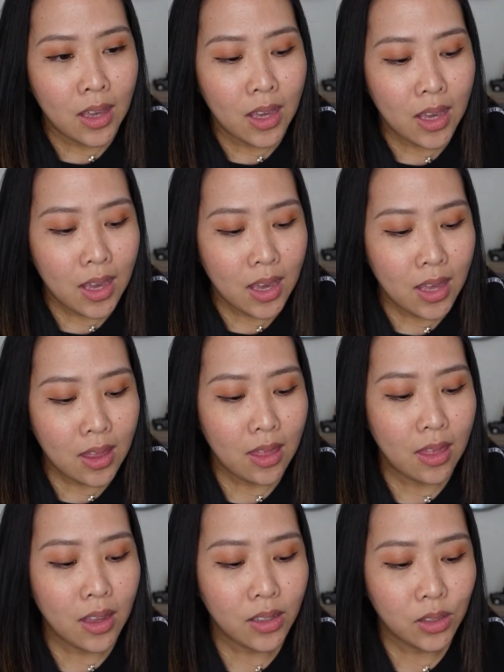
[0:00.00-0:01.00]
and
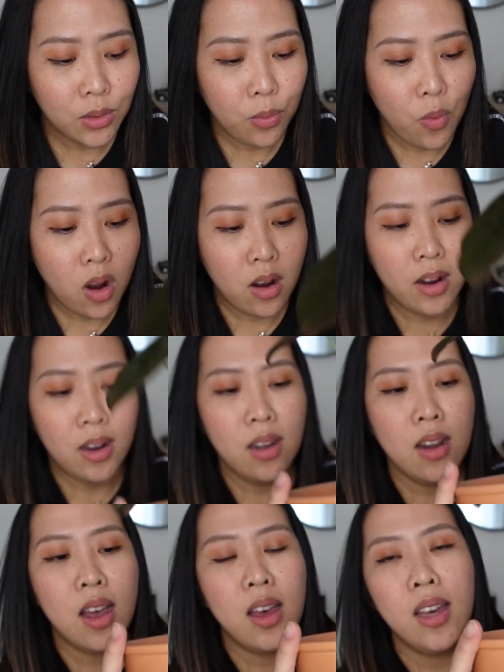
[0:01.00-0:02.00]
this
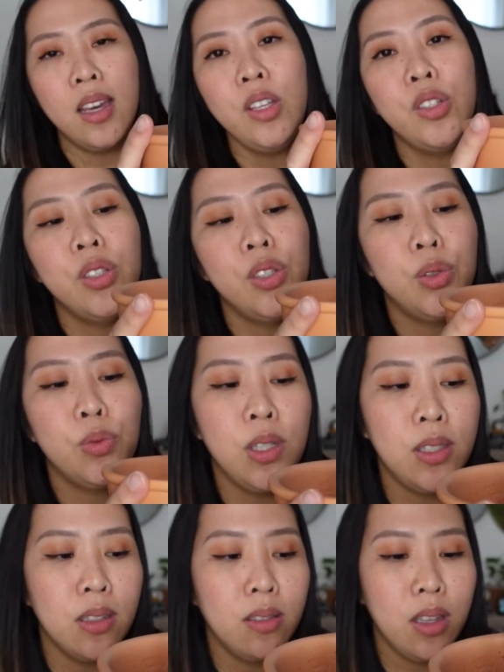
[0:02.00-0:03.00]
one I just
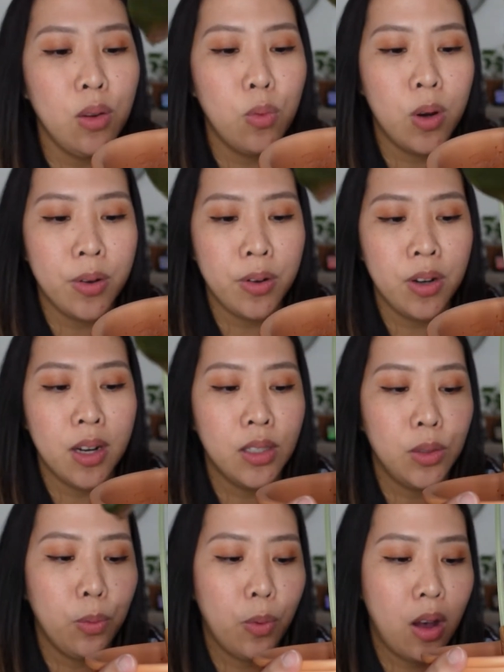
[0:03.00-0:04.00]
recently water
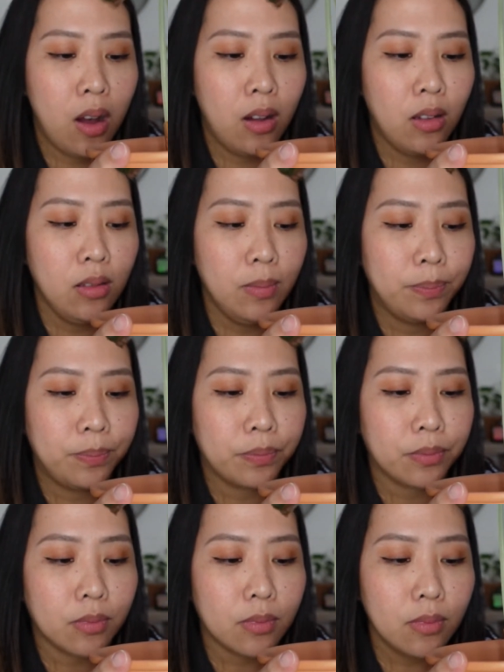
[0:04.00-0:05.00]
as well
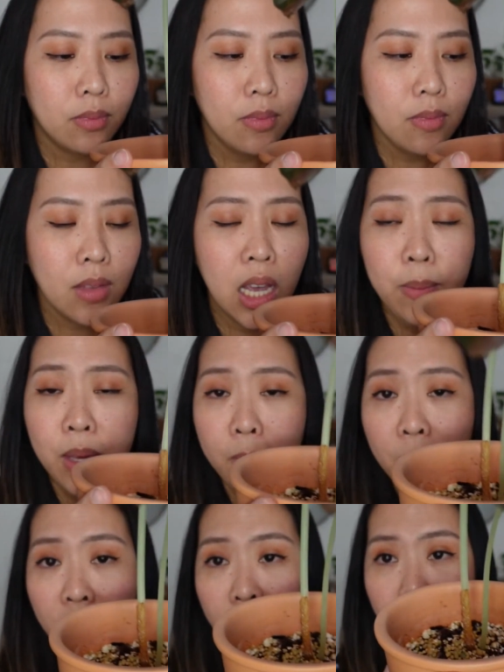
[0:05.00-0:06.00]
I'm
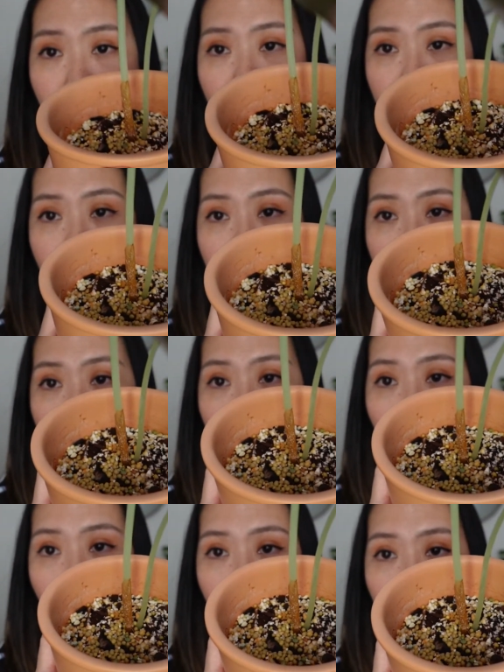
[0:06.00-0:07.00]
keeping this one in my
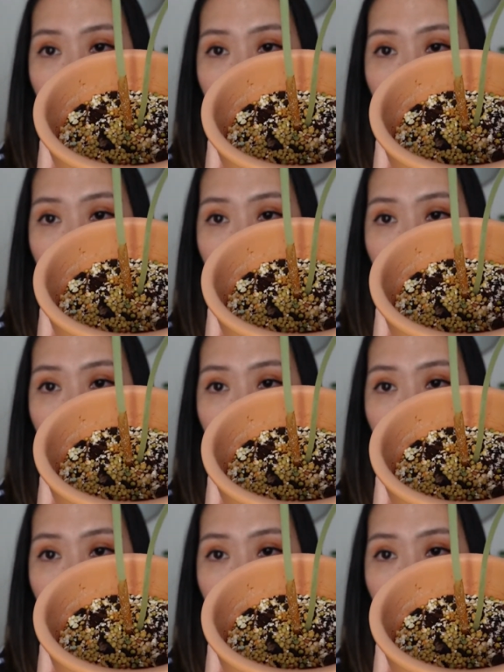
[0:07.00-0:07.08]
coco